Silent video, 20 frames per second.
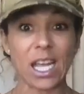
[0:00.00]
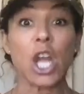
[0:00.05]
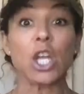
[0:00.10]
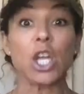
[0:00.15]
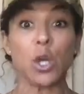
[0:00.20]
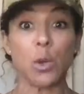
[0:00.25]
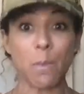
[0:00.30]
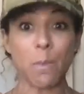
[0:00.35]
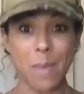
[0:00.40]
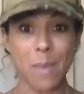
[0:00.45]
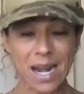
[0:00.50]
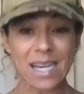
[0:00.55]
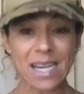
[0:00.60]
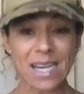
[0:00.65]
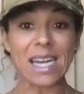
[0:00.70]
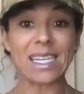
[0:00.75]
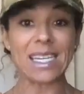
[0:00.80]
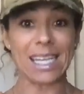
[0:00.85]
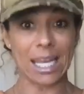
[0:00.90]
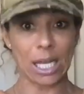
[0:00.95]
You
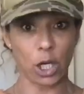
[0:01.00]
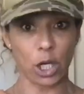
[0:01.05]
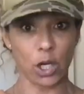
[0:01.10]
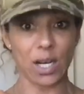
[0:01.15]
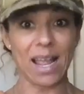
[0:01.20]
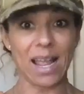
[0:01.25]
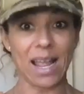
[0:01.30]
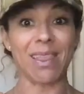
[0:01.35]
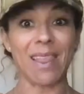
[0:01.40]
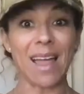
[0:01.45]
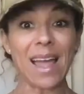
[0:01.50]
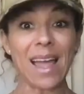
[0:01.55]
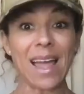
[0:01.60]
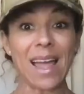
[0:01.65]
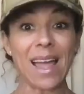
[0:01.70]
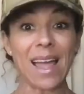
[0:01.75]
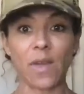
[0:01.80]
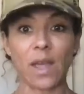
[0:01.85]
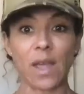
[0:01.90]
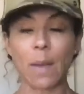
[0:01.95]
meditate to get good at
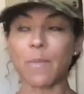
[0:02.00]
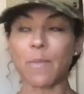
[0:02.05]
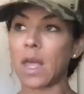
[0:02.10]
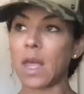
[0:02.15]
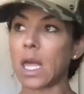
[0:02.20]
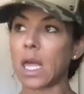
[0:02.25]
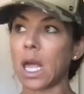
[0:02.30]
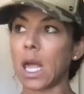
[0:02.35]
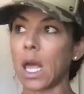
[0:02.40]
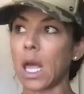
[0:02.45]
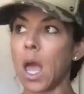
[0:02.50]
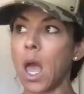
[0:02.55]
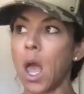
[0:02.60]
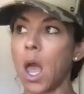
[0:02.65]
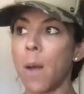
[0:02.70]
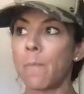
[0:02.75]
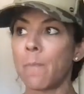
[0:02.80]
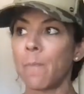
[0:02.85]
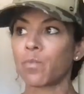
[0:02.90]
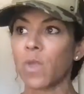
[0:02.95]
life. And I'm thinking,
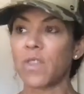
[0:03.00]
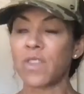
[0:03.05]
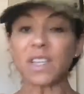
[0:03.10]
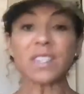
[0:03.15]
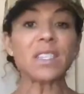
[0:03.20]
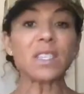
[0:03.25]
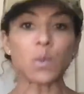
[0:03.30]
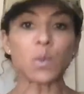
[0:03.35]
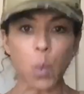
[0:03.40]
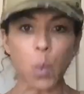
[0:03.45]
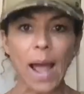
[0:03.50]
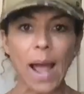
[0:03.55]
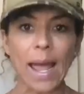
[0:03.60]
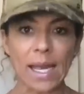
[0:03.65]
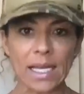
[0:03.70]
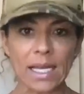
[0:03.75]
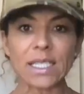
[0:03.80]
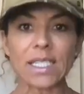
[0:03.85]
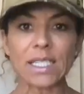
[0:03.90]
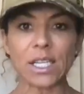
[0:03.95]
this is why I
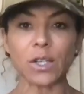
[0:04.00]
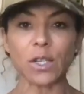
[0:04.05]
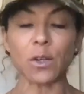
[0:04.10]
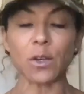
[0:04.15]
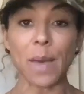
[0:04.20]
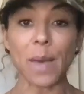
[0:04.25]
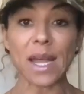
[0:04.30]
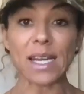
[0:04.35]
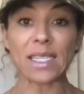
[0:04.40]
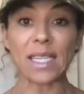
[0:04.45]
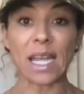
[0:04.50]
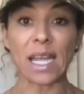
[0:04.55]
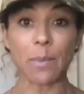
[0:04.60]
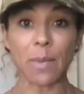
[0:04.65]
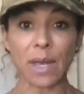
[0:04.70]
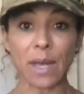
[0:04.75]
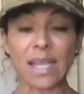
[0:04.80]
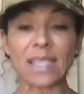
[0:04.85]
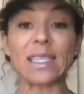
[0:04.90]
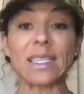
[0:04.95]
continue to meditate,
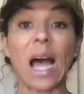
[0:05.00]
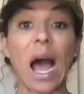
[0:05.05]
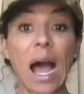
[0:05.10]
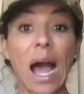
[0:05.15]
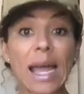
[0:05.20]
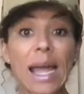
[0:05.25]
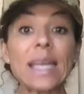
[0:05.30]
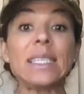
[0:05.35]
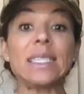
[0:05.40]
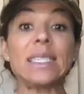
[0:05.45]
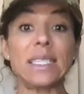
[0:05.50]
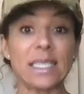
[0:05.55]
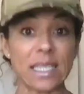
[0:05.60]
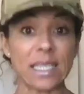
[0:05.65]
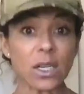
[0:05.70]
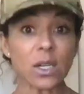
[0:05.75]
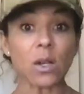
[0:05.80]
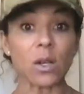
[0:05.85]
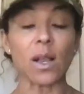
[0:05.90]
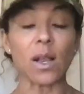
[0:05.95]
because I
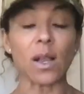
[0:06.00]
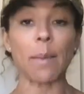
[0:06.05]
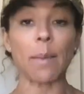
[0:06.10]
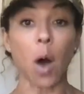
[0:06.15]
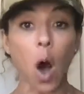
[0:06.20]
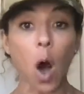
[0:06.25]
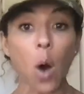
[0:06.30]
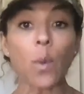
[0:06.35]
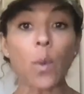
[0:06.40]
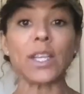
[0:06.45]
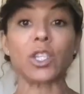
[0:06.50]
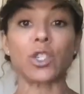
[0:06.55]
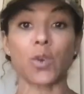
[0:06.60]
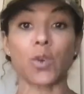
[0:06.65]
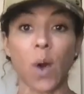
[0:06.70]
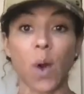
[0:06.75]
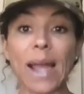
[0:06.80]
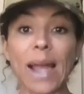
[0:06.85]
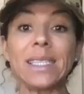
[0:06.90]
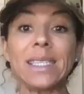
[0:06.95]
still am always
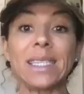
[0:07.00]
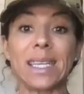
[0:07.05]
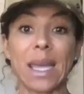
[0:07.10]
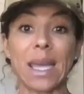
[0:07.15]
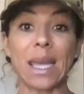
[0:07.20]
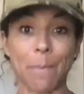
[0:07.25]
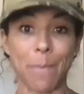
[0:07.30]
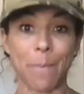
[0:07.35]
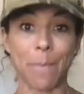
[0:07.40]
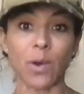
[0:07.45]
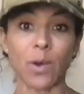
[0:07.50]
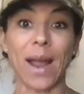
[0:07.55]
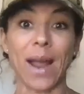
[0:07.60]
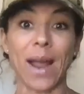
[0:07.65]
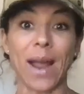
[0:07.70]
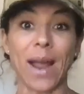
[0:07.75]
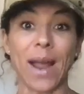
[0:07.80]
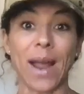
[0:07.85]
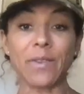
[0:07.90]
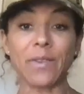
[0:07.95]
trying to get better
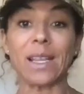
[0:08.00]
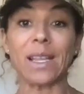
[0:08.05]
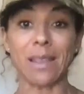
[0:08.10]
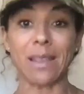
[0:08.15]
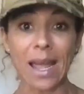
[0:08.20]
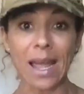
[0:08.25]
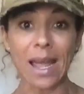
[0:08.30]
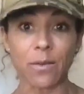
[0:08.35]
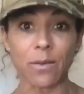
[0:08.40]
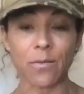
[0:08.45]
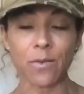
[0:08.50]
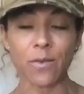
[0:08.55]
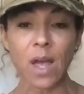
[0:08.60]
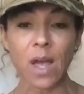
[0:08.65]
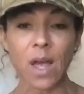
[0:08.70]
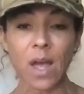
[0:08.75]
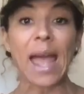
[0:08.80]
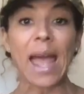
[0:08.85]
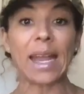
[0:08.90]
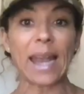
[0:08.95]
at living life
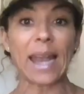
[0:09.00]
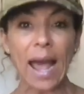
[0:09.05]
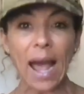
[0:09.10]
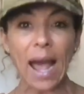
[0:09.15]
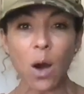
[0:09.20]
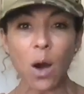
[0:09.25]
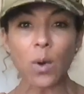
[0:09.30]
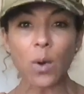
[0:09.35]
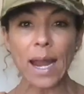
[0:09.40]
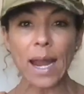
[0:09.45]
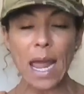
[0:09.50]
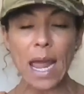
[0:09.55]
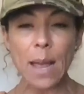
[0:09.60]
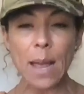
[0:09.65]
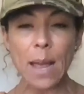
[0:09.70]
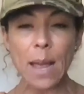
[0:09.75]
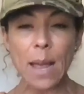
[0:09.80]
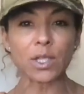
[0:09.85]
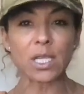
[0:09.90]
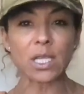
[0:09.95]
and how we're
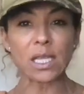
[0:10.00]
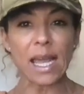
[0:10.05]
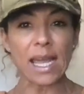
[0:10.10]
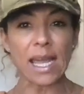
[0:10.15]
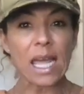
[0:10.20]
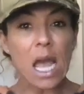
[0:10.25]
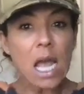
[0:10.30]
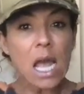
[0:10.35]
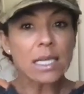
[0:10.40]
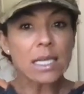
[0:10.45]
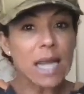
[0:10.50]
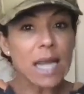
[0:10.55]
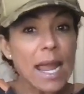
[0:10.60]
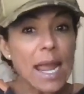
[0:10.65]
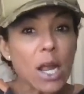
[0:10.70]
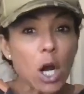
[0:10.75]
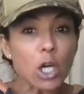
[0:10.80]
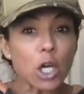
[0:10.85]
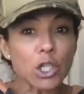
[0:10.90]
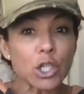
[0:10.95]
able to like
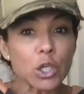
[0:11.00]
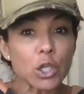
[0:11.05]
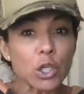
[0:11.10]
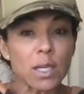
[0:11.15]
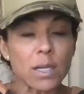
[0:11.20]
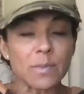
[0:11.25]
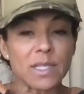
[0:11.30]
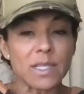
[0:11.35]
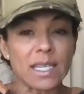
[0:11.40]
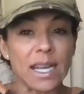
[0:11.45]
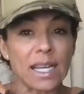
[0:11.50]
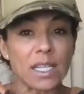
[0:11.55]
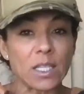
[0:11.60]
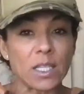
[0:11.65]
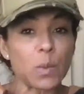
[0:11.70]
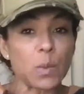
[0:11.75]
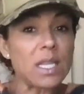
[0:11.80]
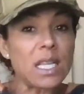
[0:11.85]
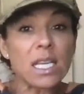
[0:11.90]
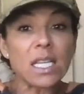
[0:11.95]
take our circumstance
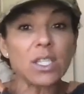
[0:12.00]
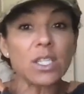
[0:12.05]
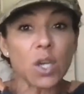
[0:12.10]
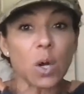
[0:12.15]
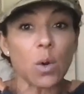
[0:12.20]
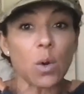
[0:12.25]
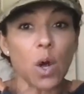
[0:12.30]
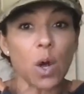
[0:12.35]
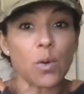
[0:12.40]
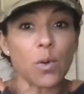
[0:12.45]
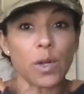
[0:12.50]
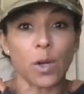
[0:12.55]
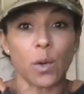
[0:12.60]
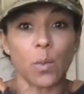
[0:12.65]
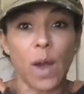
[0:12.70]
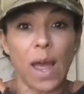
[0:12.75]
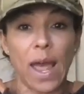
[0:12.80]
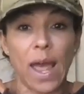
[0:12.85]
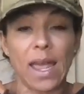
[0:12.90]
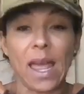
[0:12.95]
when things don't go your
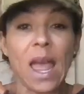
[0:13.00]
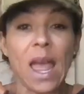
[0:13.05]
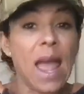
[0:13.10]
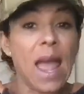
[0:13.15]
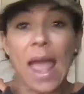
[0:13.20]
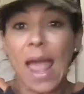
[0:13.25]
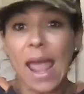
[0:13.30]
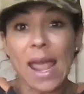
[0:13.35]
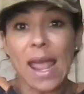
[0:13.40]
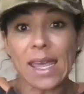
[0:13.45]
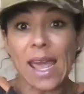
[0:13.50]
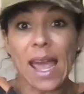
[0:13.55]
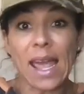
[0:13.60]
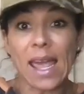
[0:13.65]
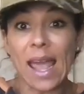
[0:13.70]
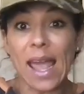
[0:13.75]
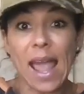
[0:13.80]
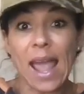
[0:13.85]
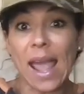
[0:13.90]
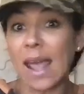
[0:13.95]
way,
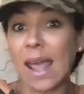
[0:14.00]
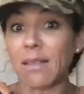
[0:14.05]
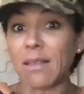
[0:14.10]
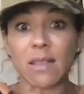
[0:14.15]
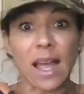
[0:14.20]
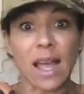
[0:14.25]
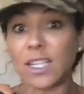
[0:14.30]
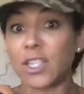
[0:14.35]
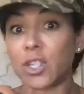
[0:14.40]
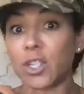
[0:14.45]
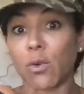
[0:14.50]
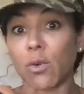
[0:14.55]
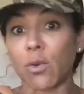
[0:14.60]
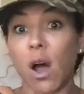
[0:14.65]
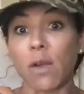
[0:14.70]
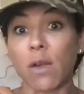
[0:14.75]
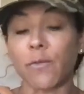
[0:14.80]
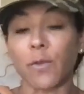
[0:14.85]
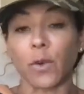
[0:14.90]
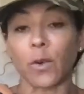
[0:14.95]
AKA lights are
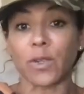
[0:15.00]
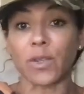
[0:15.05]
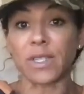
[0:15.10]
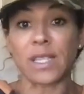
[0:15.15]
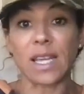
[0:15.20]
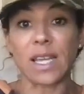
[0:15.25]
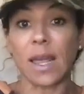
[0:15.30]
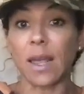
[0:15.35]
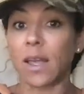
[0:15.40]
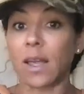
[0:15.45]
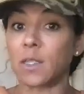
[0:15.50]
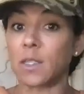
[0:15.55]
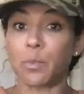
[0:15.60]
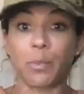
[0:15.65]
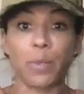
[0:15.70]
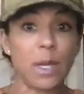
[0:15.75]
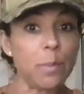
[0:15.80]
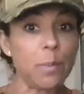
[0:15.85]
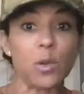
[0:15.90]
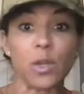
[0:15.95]
on first thing because
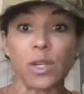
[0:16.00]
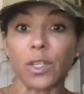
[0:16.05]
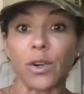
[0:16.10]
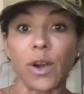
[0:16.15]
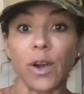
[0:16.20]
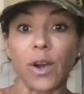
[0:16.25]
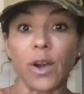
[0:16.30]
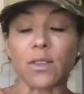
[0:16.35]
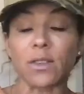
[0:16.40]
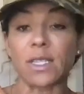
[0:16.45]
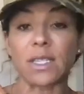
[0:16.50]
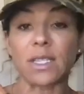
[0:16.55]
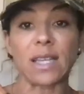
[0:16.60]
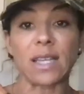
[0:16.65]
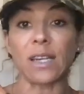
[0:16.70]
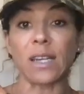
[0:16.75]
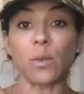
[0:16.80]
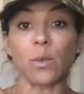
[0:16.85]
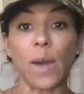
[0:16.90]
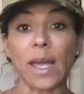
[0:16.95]
people in your house
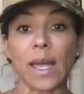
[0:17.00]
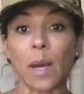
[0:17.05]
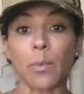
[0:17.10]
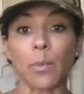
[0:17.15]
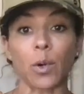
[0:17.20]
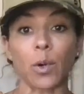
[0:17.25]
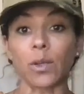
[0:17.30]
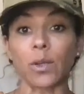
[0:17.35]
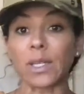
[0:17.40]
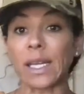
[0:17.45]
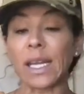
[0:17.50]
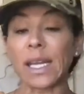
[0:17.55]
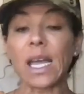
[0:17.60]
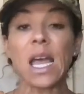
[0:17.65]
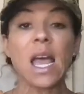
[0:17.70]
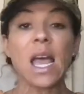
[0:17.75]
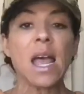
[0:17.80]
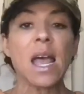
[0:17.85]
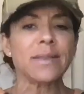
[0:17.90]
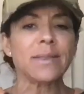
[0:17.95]
decide to wake up early.
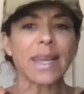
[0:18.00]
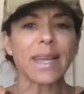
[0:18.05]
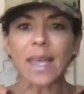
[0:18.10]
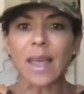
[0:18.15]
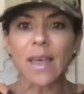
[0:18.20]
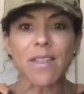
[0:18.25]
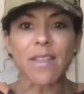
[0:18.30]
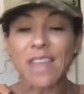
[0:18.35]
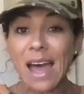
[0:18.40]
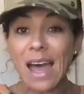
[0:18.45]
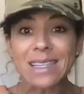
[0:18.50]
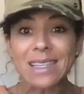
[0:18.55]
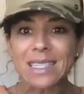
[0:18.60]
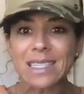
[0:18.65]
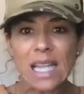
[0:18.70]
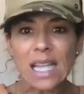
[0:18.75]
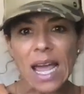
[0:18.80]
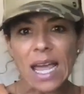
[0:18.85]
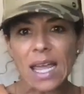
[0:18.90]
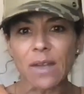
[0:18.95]
It's like, that's
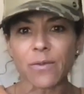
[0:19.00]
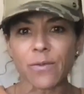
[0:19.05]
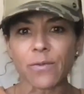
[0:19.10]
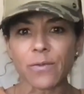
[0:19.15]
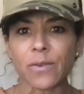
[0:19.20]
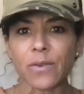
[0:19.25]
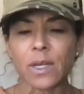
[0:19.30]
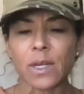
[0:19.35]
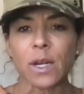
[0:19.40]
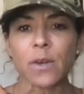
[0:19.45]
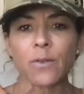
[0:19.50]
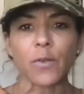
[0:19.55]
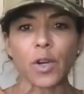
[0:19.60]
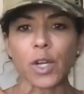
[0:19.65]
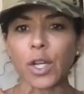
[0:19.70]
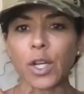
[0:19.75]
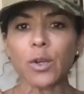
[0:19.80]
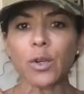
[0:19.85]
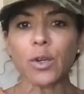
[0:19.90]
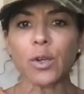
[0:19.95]
life. For
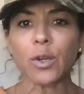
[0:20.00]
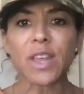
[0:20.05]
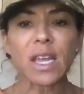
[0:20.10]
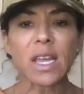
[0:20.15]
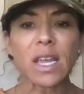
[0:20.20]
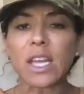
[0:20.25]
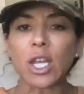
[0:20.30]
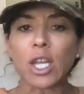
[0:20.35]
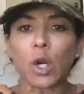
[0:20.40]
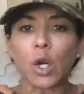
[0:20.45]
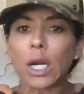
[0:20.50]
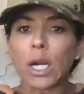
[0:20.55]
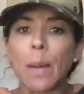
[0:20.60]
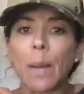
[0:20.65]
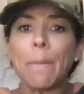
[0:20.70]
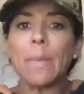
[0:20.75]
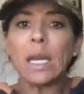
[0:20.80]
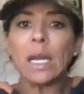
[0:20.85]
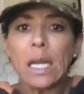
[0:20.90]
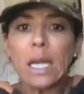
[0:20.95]
you to think that you're going to
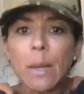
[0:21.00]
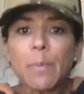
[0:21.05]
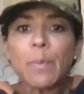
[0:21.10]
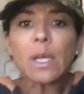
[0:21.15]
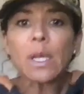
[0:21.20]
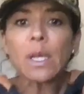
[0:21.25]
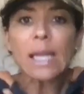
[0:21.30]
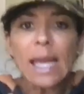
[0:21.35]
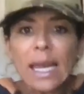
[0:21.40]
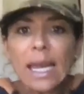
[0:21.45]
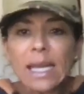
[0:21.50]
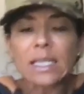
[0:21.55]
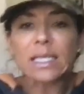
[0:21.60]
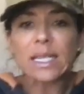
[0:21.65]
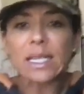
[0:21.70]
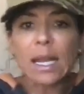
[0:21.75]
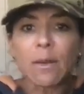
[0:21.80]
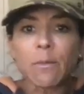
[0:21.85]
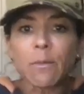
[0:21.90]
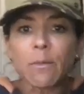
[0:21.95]
manipulate
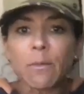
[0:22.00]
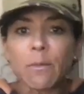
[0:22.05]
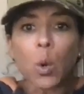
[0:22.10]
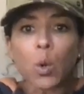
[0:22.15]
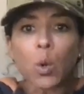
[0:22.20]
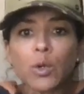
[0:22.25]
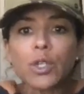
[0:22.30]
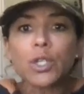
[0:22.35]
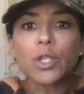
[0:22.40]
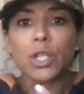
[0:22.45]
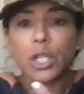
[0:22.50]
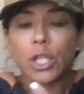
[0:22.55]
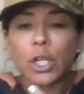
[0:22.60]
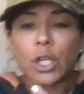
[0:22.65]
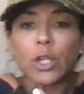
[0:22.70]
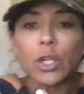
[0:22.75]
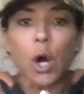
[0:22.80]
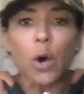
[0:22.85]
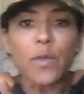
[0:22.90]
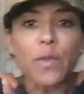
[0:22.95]
and mold,
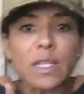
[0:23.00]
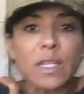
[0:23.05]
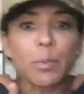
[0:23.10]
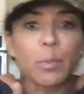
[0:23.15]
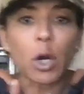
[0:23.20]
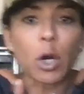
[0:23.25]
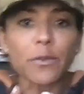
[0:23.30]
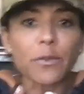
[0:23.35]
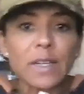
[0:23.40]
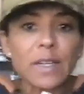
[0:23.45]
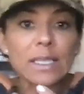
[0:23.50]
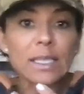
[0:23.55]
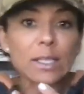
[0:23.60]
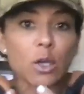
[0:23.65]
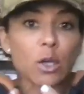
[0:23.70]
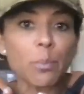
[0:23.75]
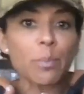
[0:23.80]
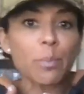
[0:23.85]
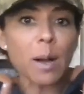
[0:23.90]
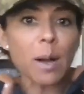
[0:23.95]
this perfect
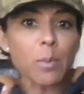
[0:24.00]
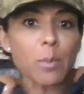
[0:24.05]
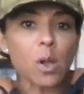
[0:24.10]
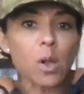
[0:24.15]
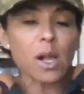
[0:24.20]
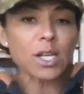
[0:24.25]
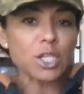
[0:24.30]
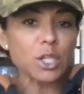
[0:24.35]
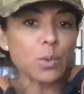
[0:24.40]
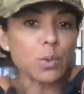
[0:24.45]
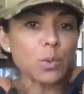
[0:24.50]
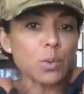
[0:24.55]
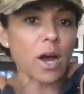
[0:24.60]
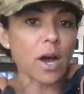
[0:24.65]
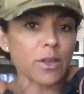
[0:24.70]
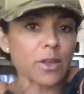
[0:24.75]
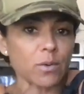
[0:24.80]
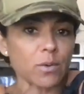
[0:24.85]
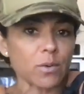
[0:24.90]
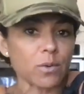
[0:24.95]
little bubble as you
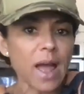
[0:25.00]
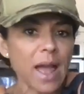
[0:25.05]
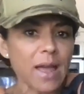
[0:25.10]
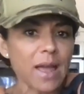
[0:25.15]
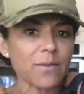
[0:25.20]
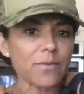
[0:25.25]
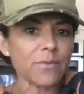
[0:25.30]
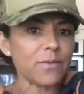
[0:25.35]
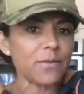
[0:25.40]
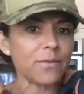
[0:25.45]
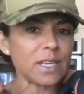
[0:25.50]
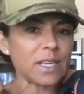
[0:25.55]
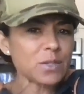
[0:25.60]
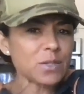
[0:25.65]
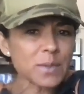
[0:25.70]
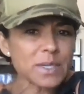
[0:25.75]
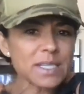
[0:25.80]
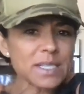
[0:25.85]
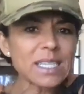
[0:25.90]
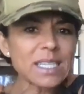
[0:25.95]
walk through life is
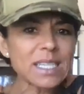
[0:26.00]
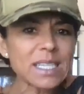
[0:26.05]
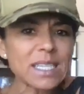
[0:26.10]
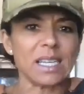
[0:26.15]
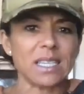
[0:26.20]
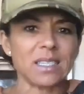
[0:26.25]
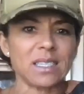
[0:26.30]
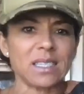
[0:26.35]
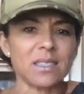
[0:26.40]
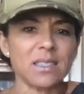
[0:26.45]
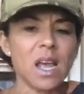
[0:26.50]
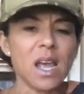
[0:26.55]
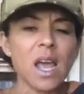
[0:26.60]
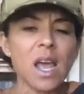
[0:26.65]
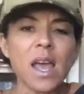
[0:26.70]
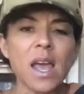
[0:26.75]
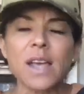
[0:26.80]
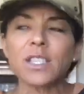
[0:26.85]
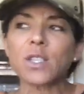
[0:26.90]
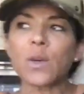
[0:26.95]
ridiculous.
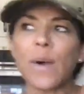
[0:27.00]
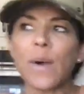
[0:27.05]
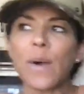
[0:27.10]
So I